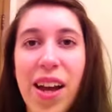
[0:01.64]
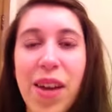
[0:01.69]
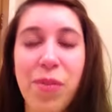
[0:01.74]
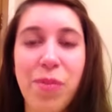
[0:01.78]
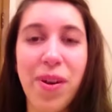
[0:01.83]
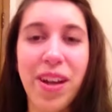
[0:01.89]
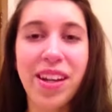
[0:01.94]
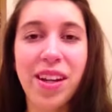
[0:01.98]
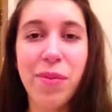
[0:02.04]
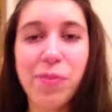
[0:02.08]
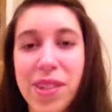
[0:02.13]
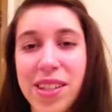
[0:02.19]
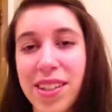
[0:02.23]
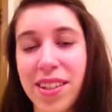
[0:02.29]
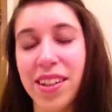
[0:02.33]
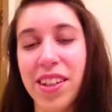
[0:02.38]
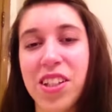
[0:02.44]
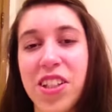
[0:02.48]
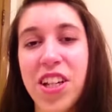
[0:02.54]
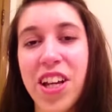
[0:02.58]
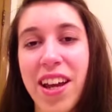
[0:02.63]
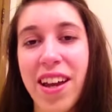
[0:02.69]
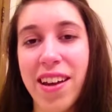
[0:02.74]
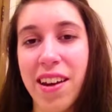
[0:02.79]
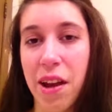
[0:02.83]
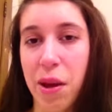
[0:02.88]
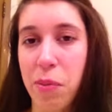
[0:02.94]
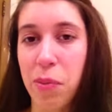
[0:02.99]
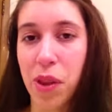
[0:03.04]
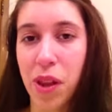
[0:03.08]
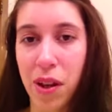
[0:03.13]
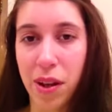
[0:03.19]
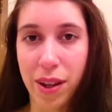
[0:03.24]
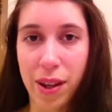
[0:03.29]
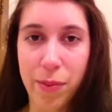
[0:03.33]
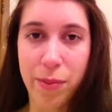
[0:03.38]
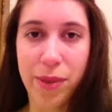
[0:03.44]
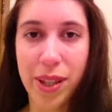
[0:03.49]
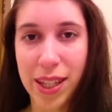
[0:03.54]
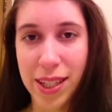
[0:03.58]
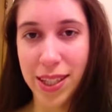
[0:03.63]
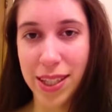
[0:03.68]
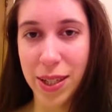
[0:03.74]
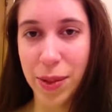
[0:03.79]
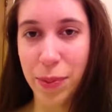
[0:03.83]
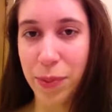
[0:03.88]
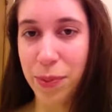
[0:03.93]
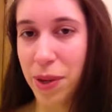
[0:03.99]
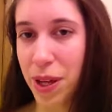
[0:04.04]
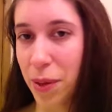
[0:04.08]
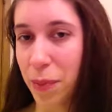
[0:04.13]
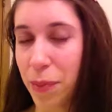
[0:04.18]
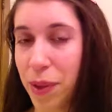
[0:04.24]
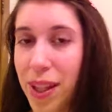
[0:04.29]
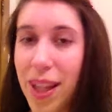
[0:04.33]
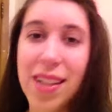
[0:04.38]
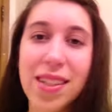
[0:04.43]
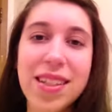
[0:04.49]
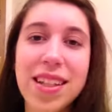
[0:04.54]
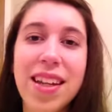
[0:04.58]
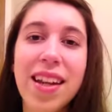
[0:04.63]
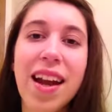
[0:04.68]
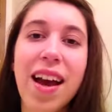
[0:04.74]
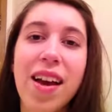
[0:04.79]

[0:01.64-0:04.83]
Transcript: Hi, my name is Alesha and I blog at Blessed Be a Blessing.